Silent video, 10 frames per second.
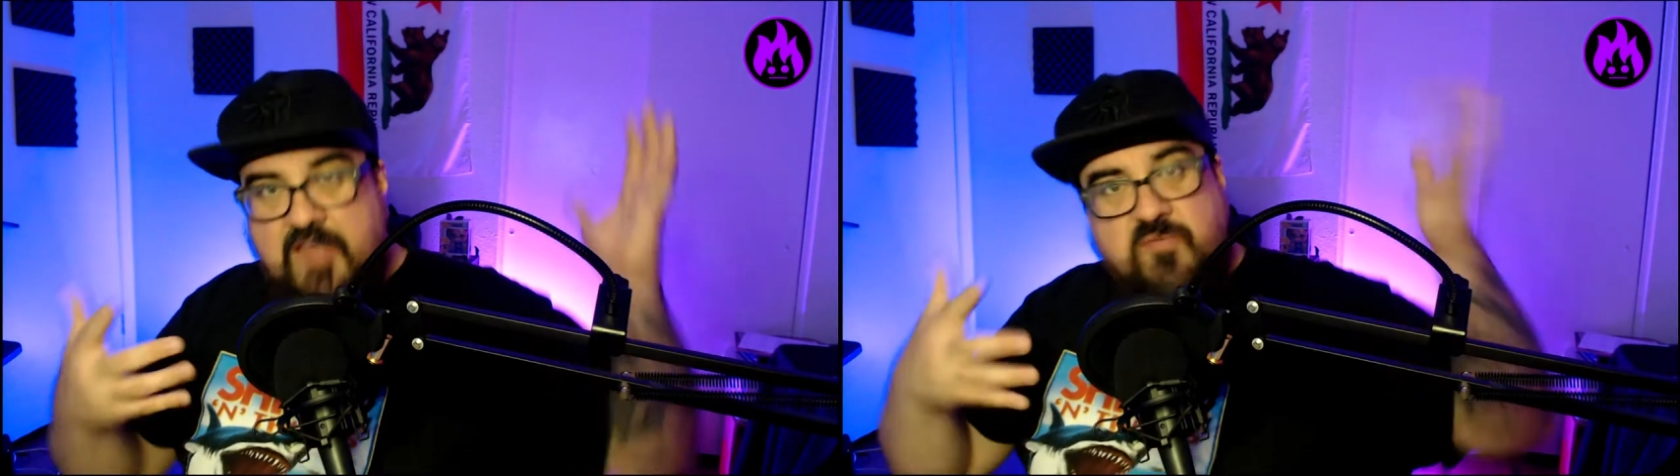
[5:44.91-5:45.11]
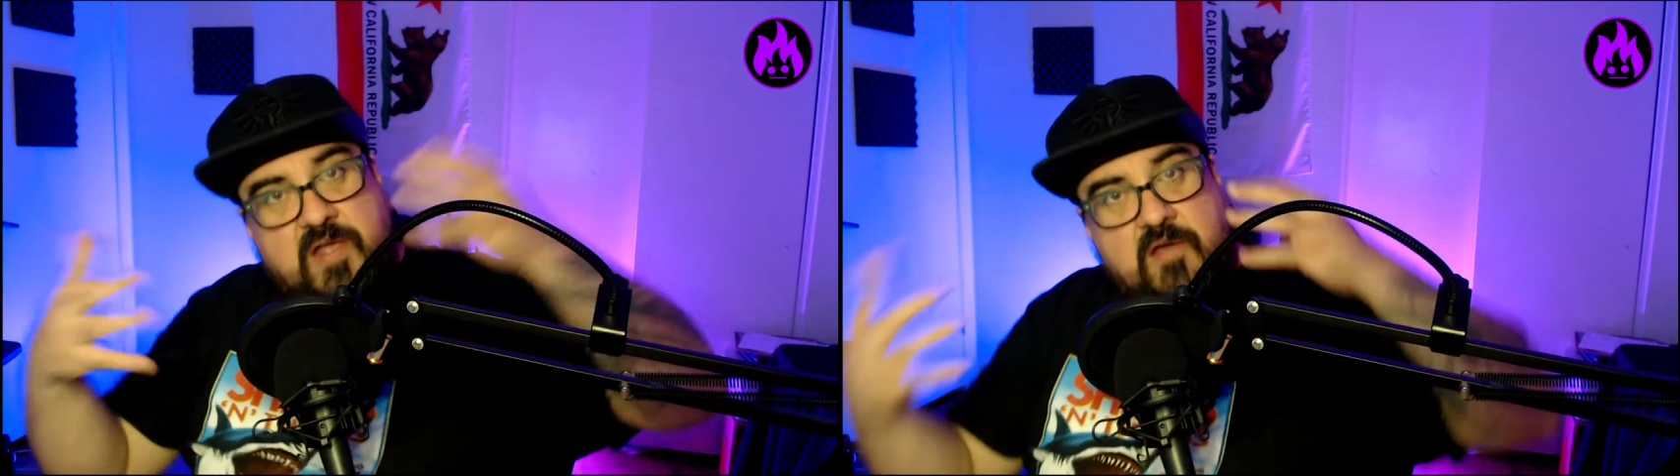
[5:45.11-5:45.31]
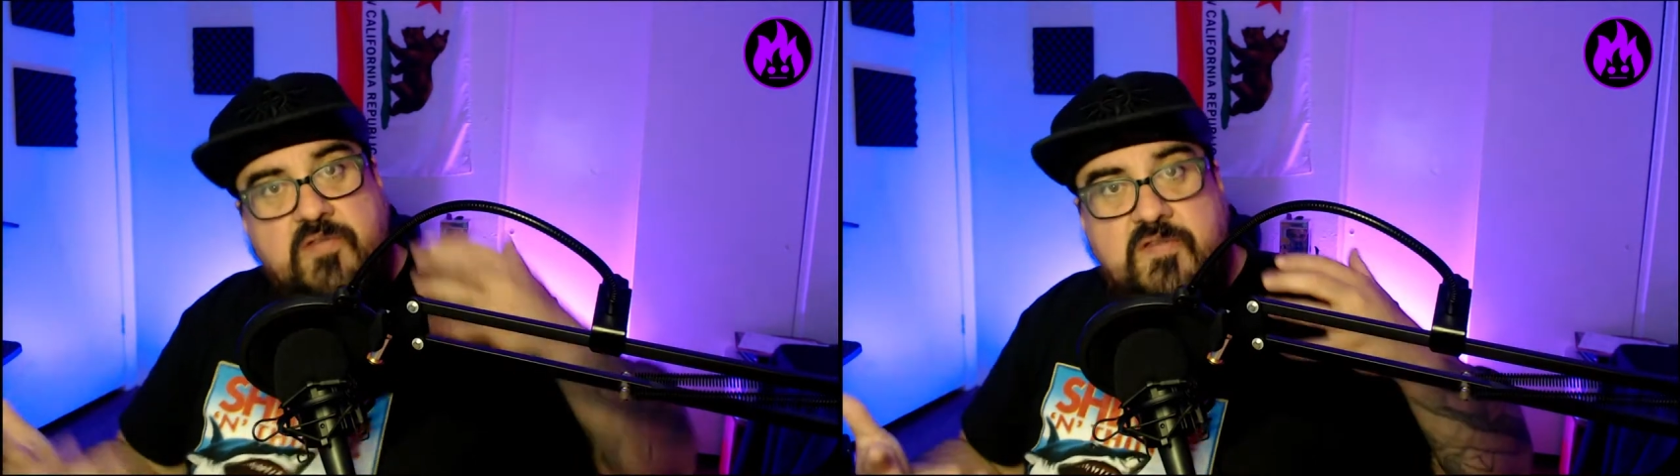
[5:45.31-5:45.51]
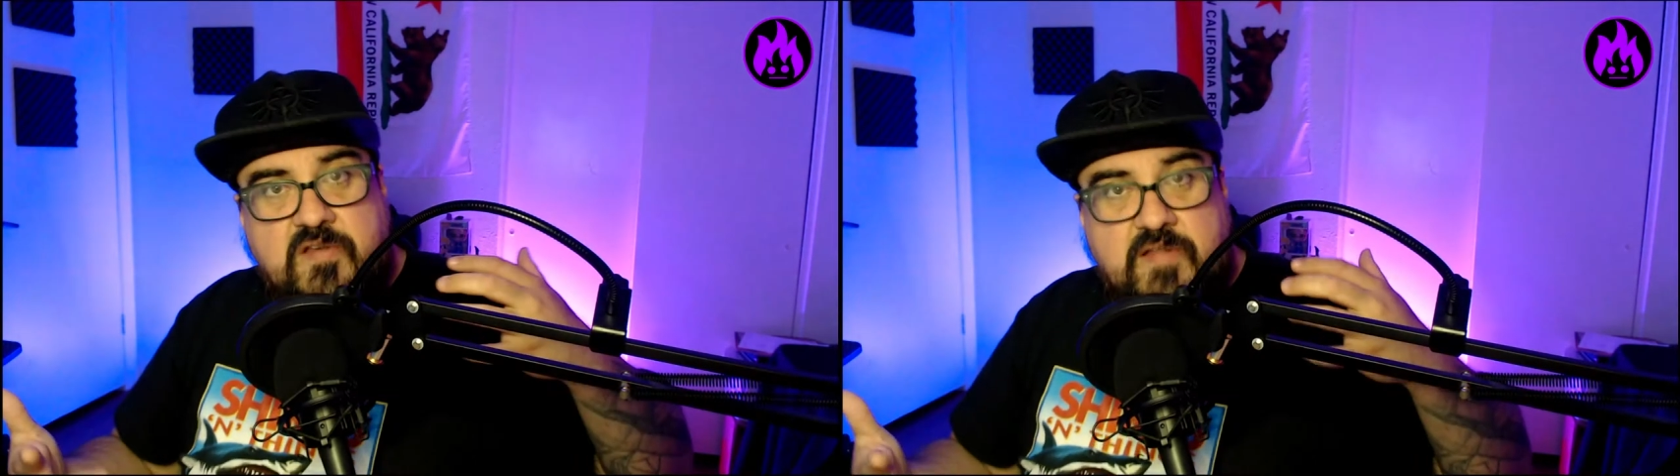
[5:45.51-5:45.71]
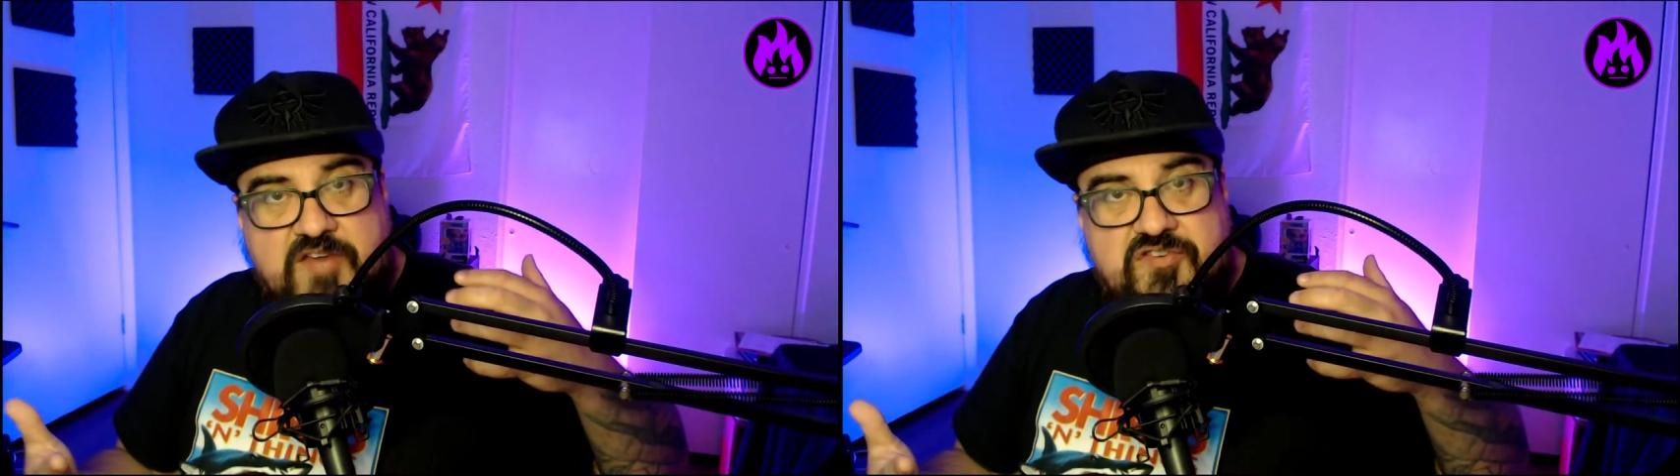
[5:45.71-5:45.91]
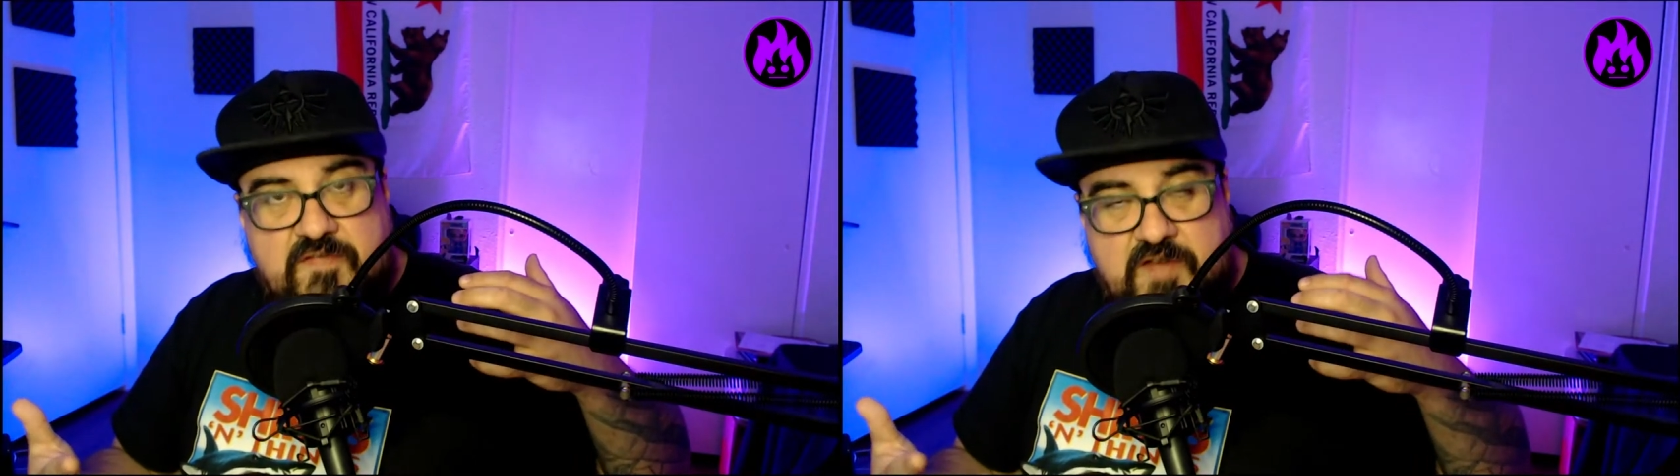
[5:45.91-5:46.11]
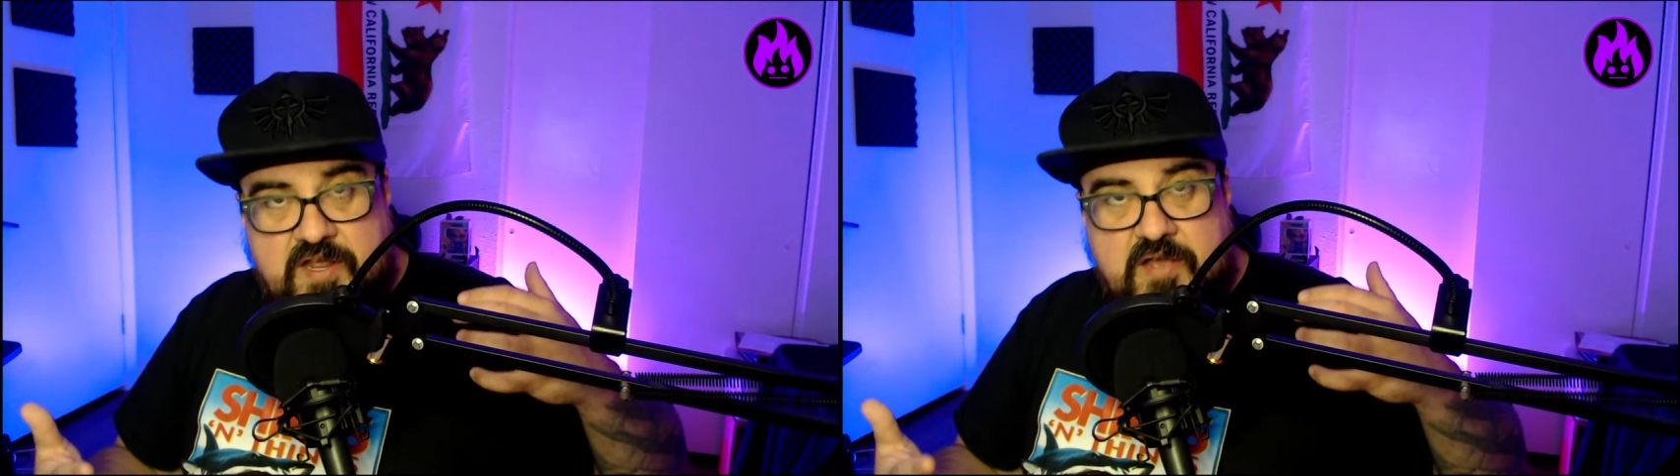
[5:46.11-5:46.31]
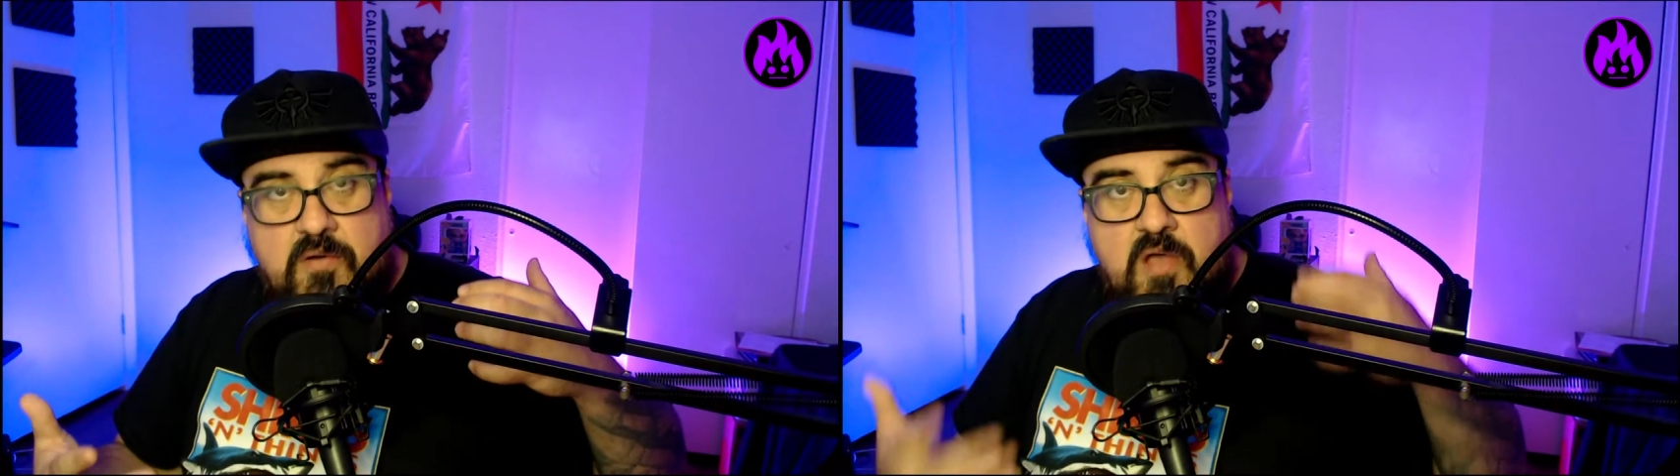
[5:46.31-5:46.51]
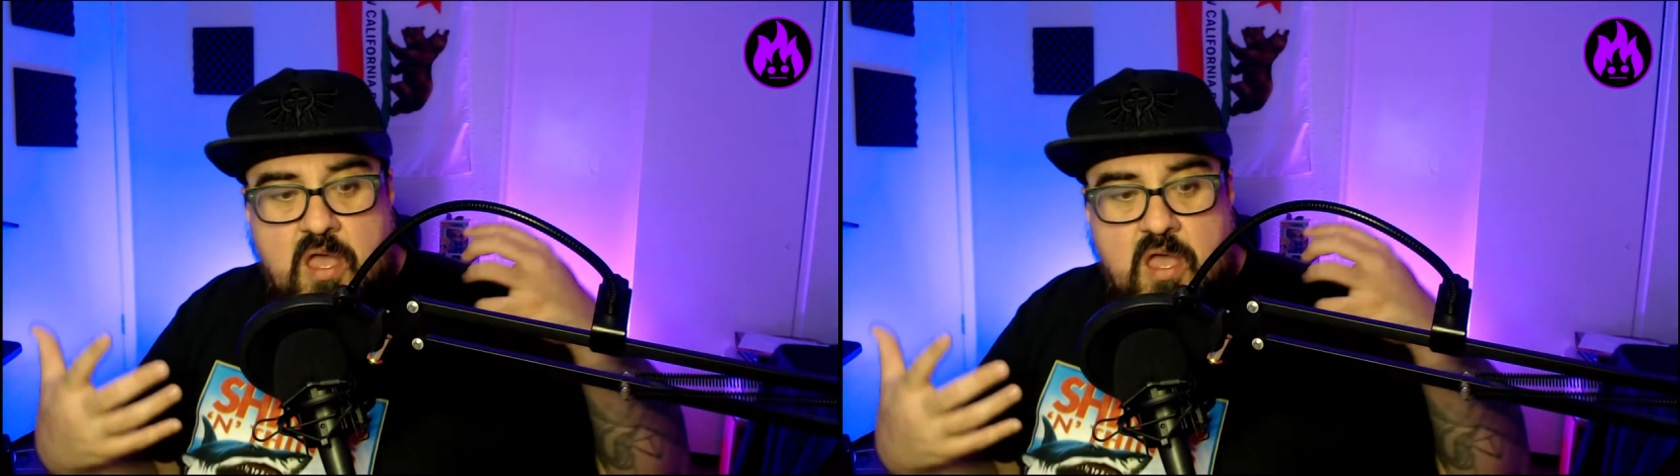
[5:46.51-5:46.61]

we go through this collection video,